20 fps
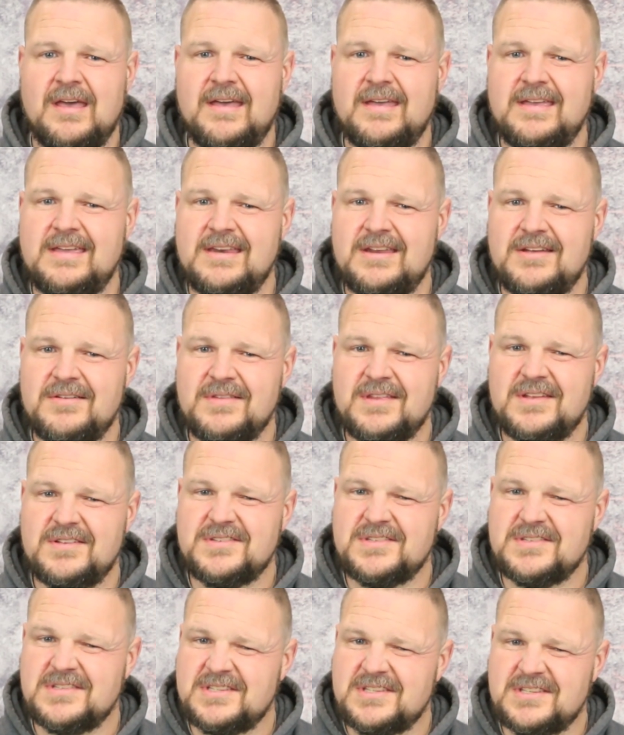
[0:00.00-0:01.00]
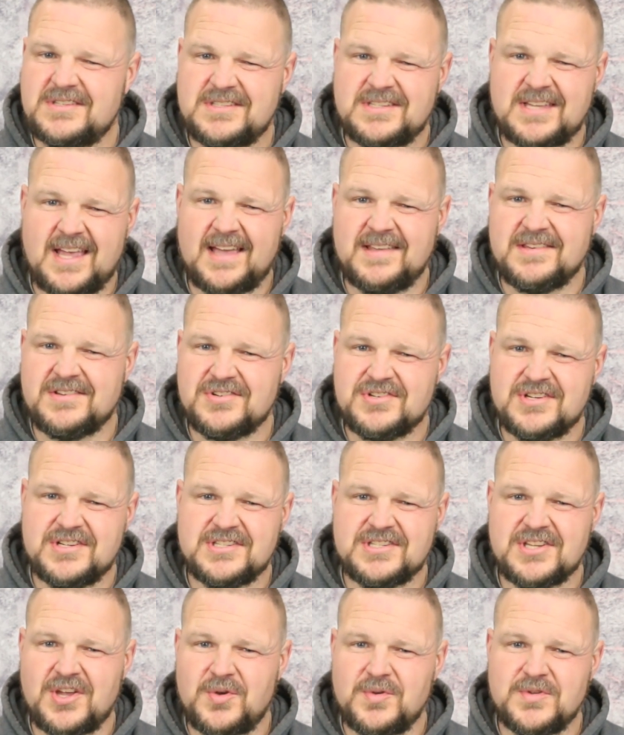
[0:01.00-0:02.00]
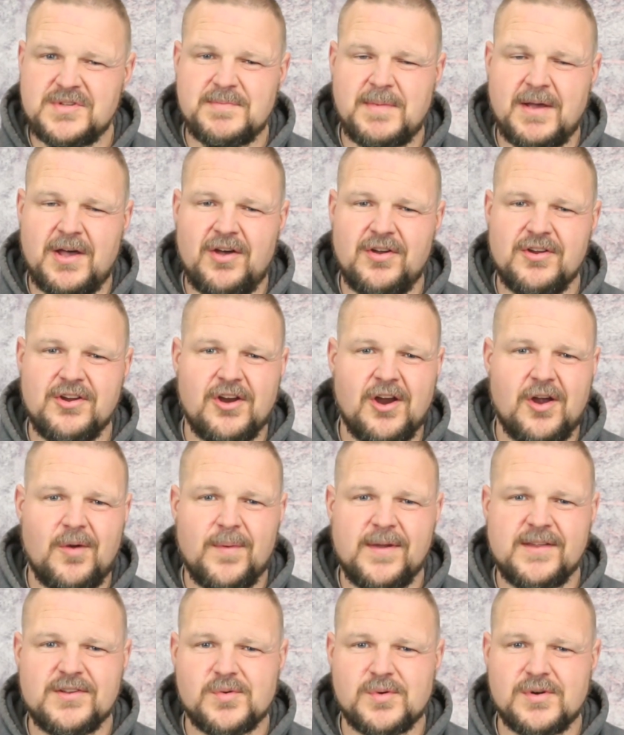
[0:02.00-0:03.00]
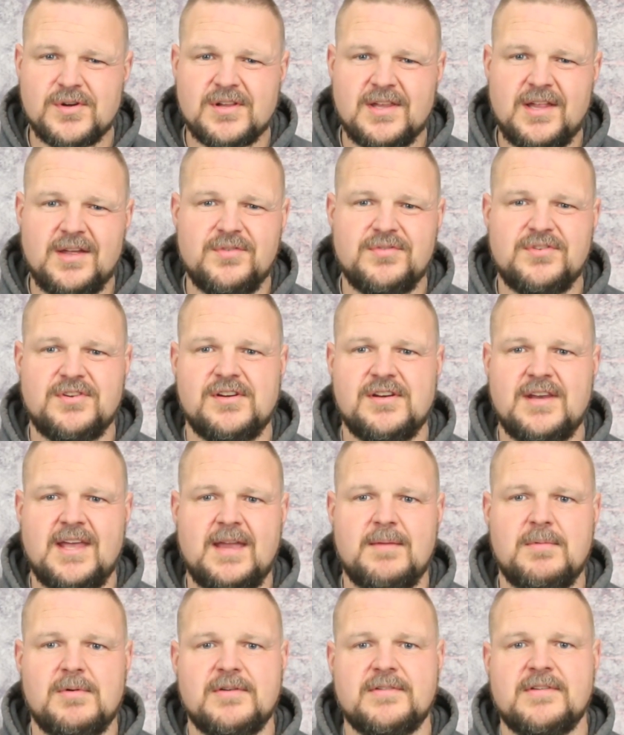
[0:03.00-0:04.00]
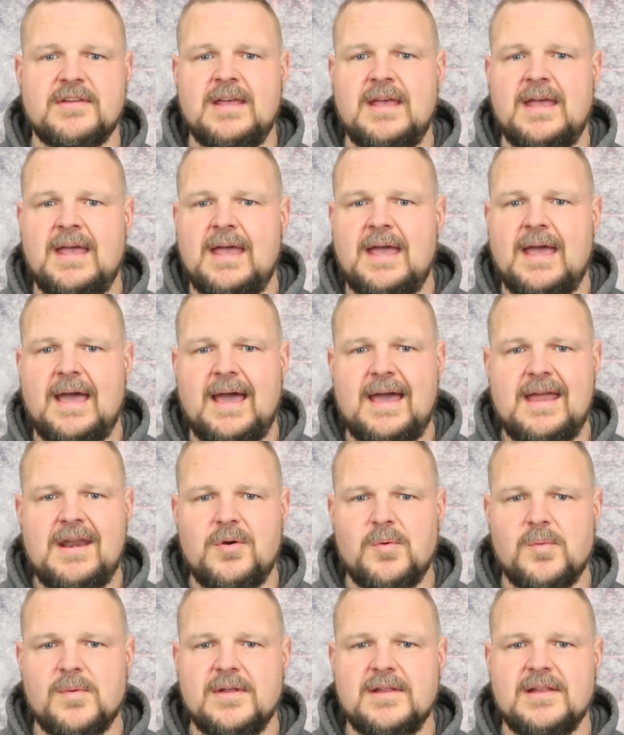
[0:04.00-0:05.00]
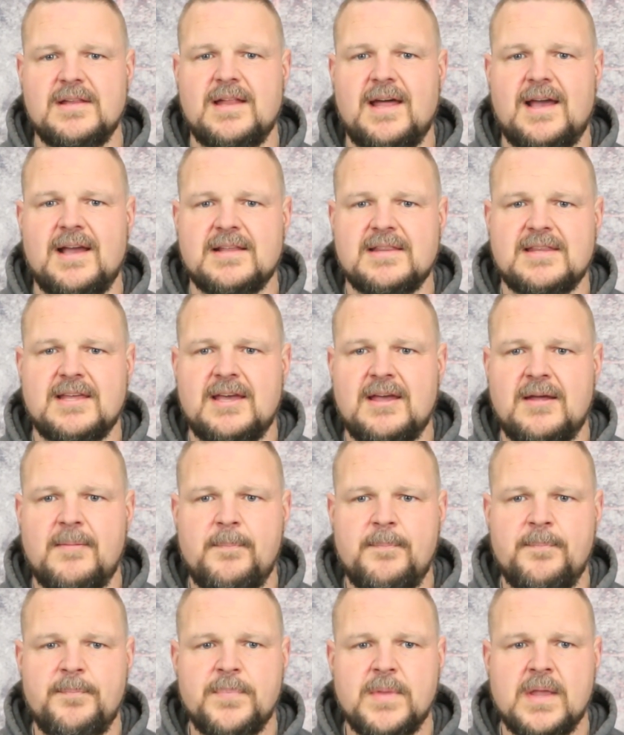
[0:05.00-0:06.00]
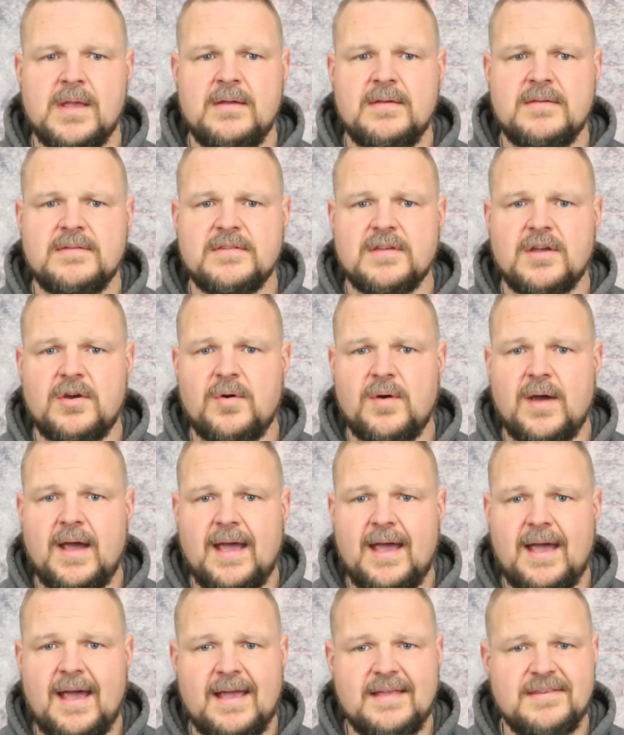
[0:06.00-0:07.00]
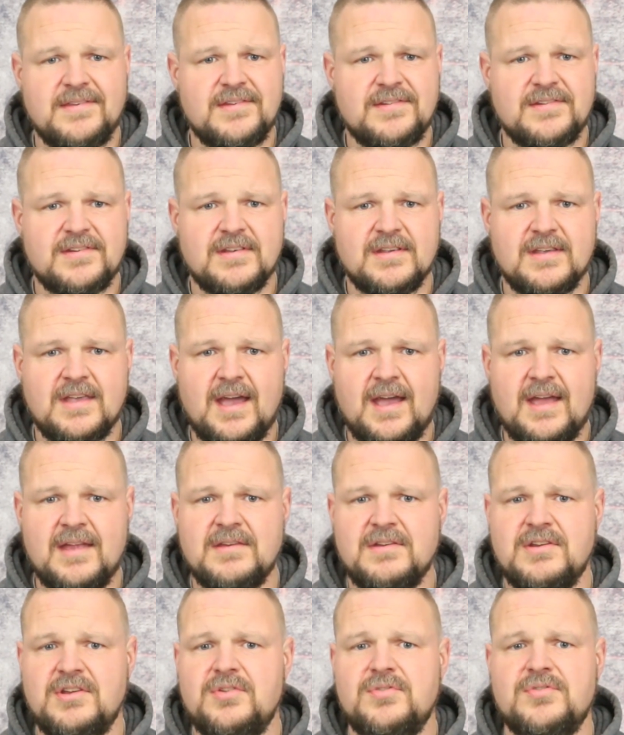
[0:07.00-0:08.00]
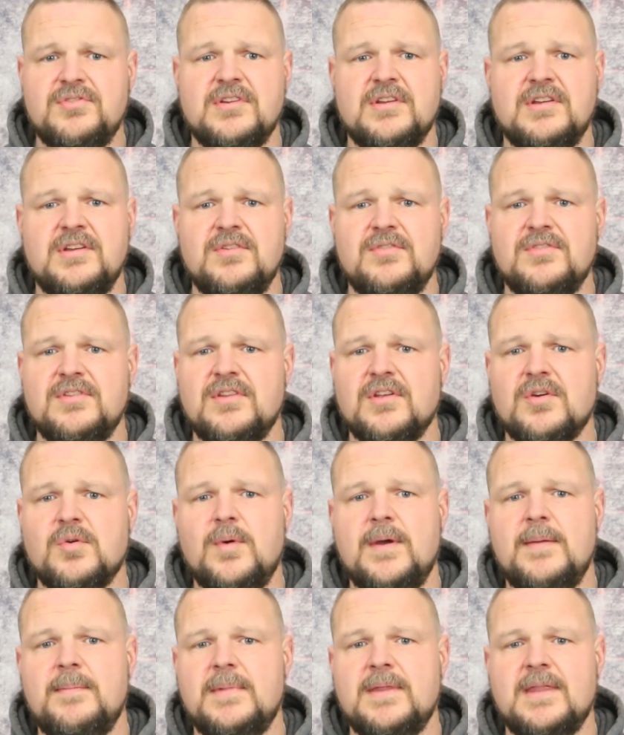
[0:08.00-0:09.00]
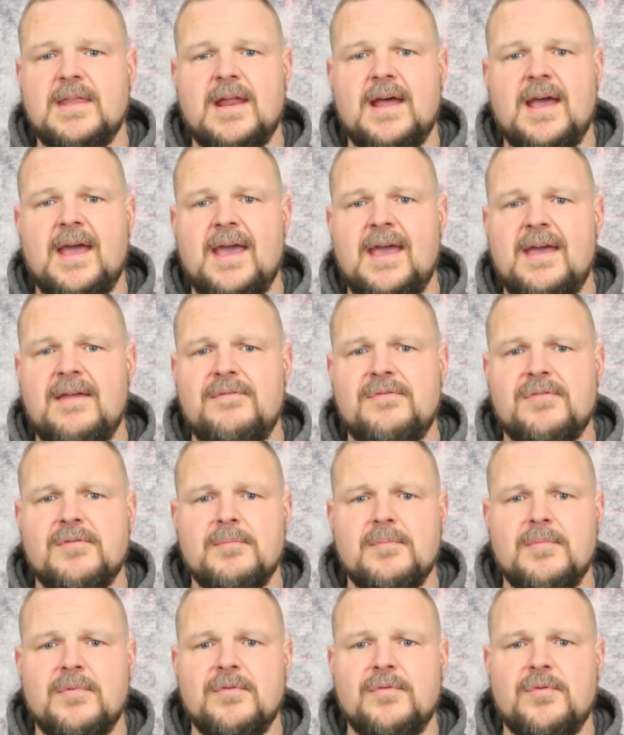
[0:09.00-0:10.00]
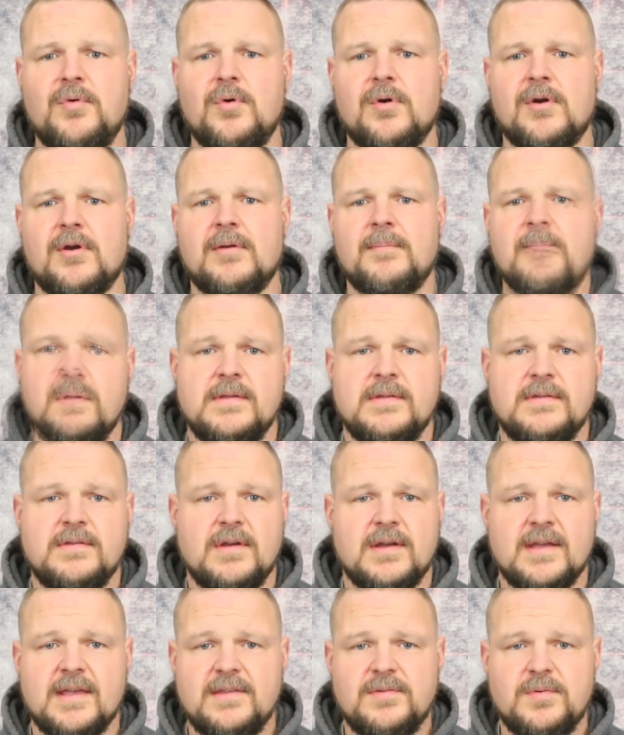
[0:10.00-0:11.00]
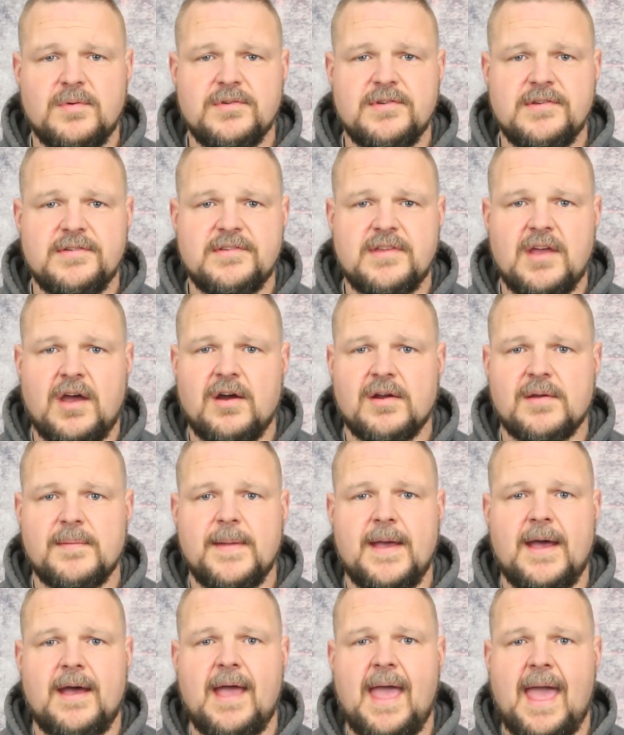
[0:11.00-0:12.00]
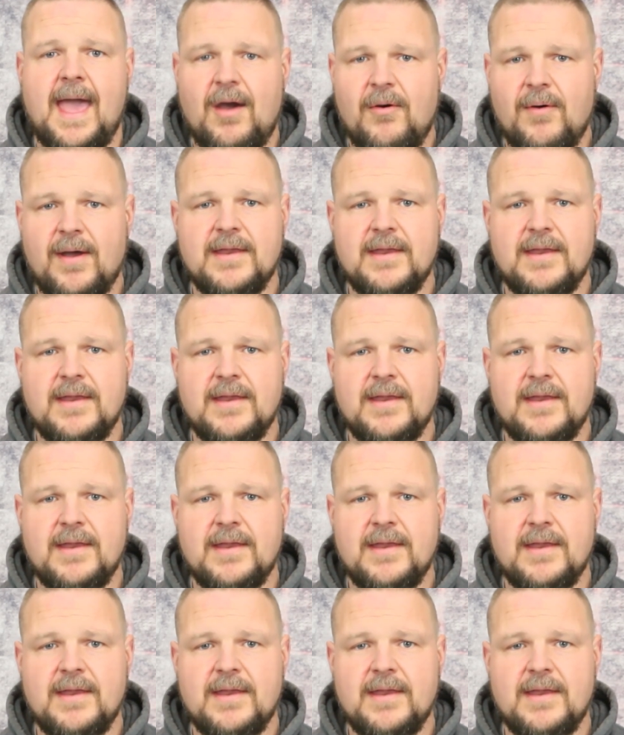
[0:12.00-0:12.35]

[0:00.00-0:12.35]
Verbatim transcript: You know, the, the sites are just so small, you're always real close to your neighbors. I don't really like that. So I just got used to using the equipment that I had from before. So I guess we'll just talk about how